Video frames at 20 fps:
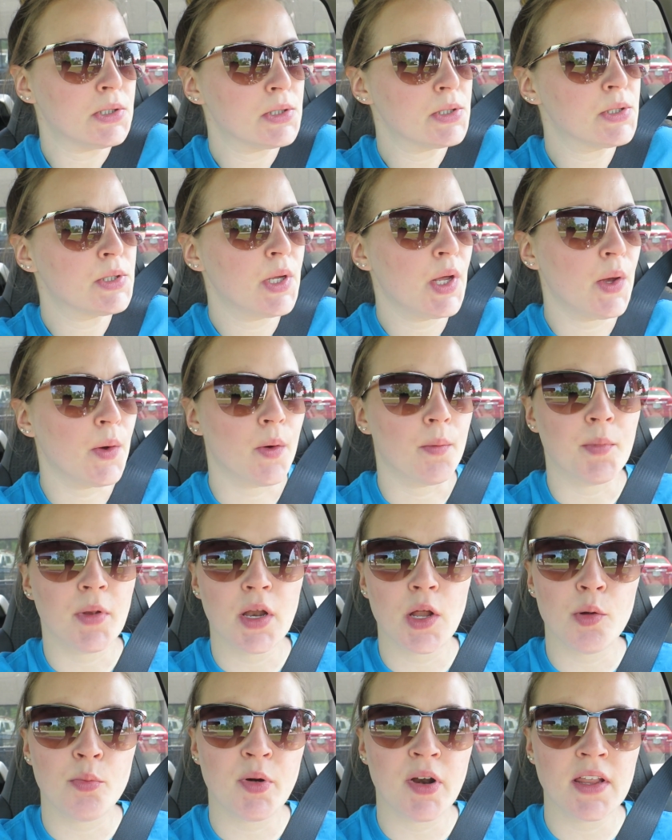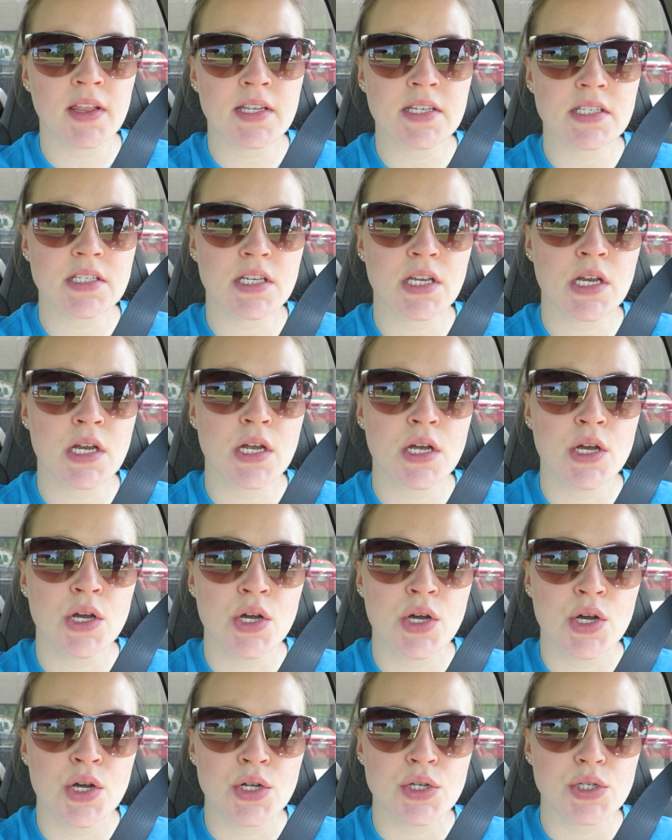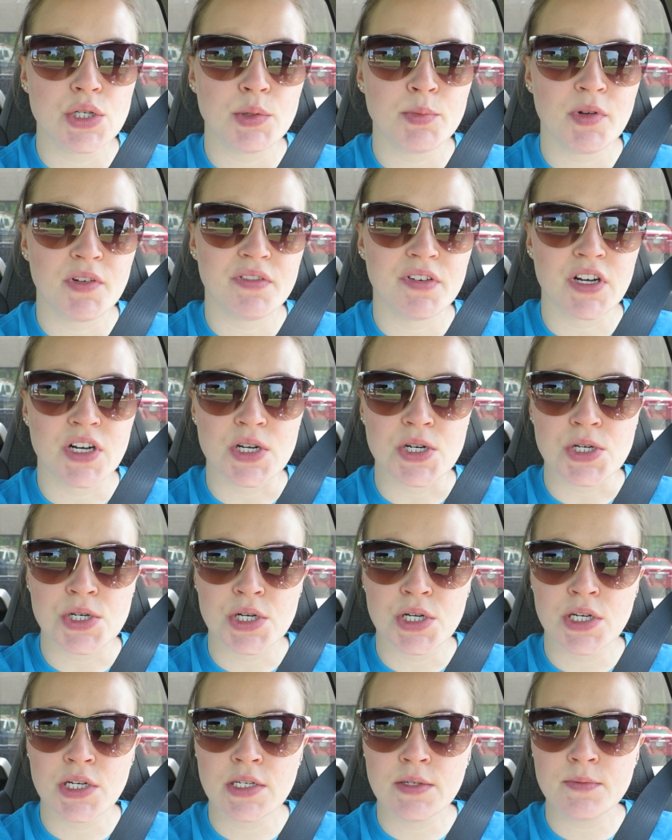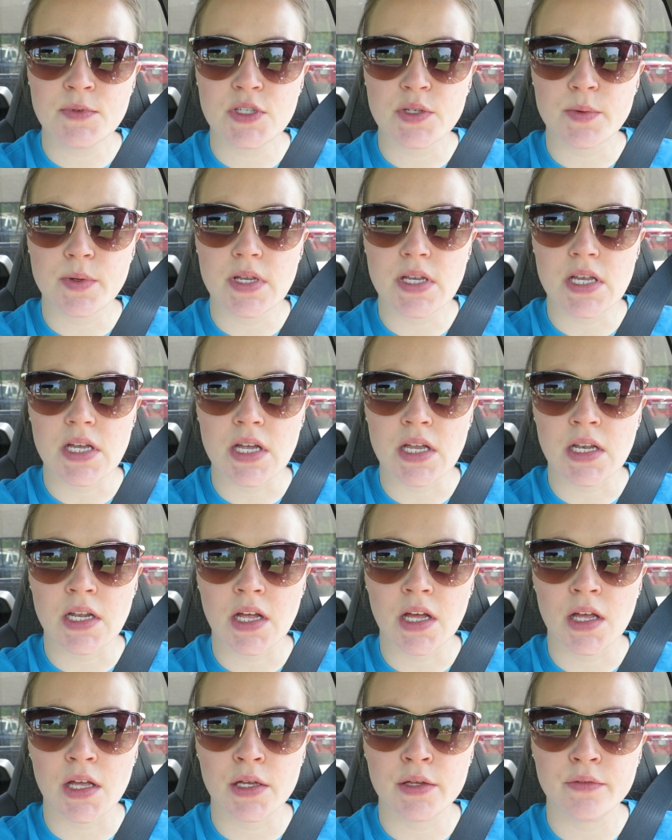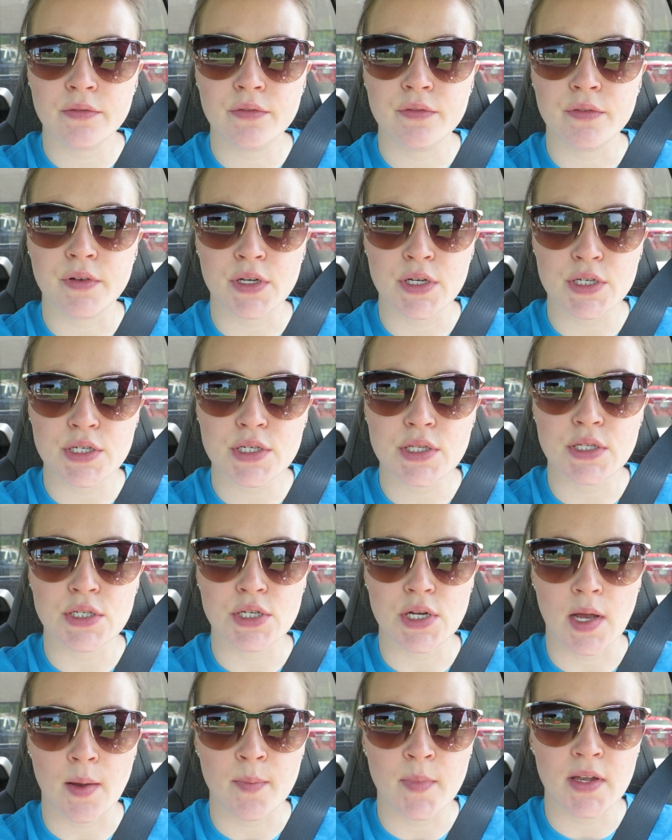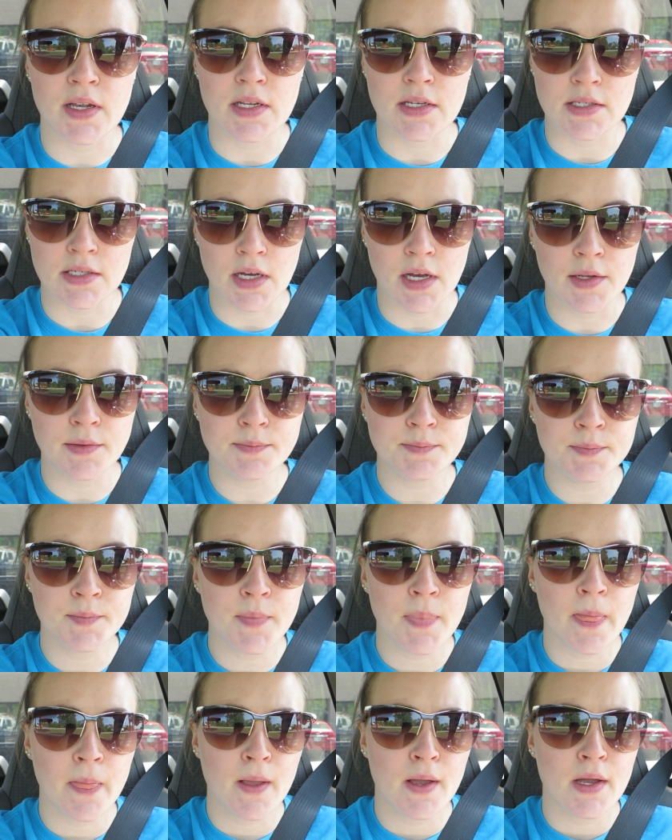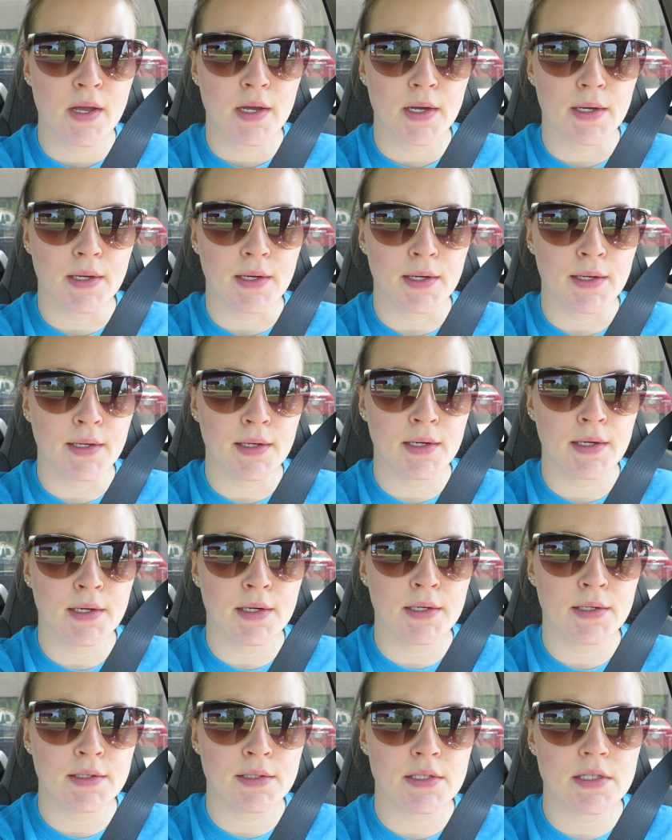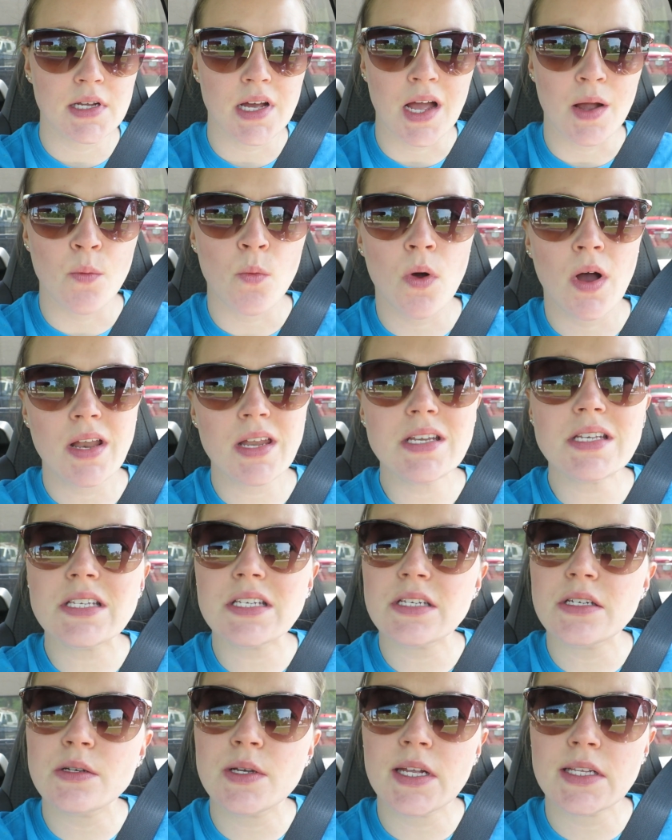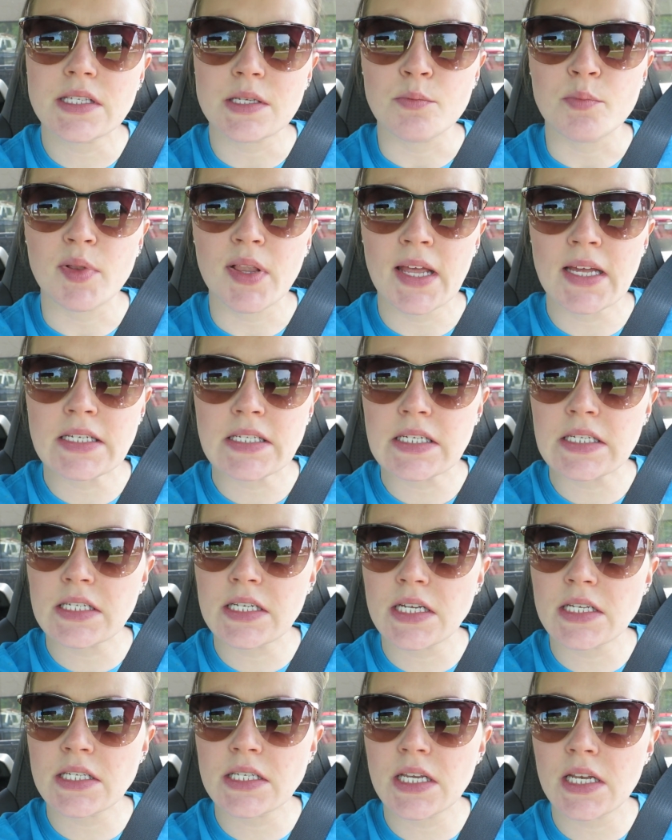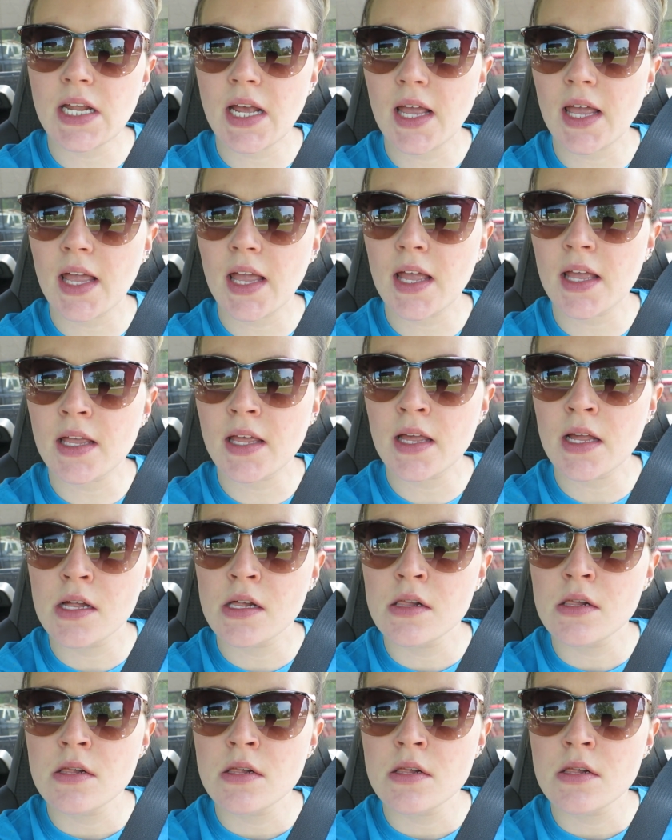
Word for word: So I'm going to go bring this to Mafara so he can finish the job that he's on. And I wanted to get some planting done today.